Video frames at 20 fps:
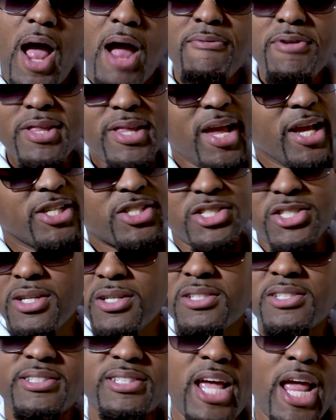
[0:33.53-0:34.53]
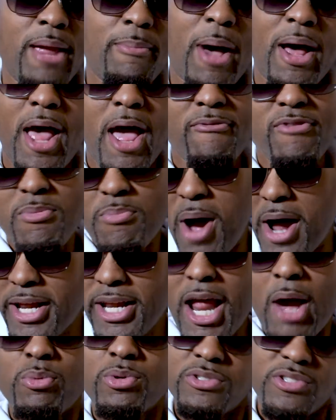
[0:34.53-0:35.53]
Everything is still the same. Everybody
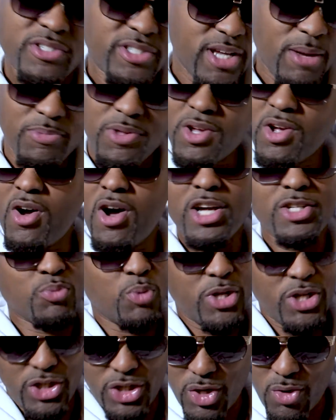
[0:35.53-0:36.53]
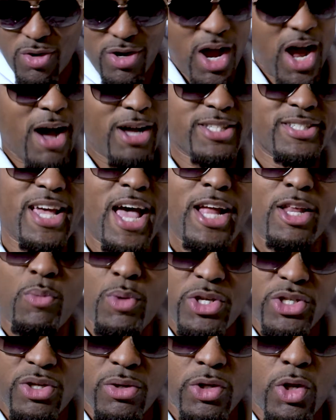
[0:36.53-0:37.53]
that was Decepticons, we still contacted, we
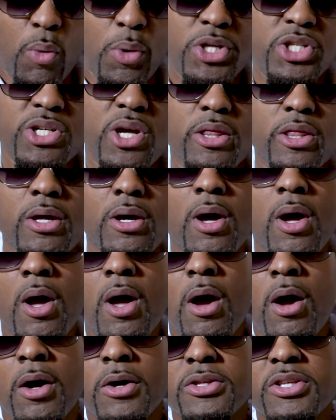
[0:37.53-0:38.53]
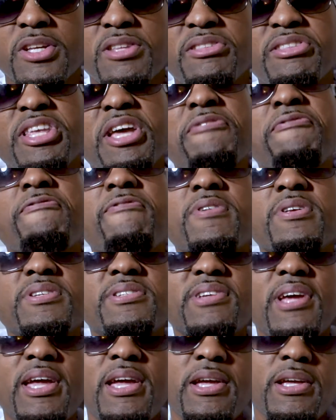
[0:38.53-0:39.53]
still know each other. The
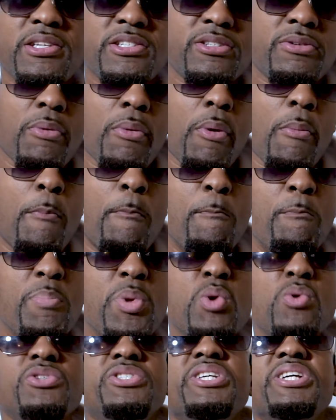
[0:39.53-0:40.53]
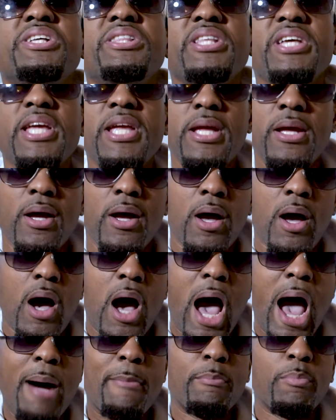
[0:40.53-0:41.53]
difference is musically,
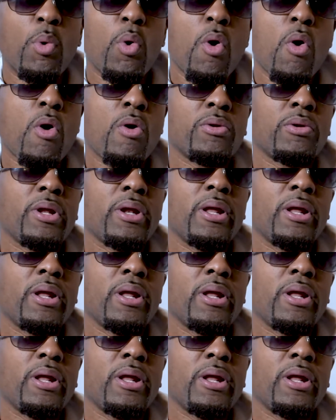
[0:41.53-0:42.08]
I'm more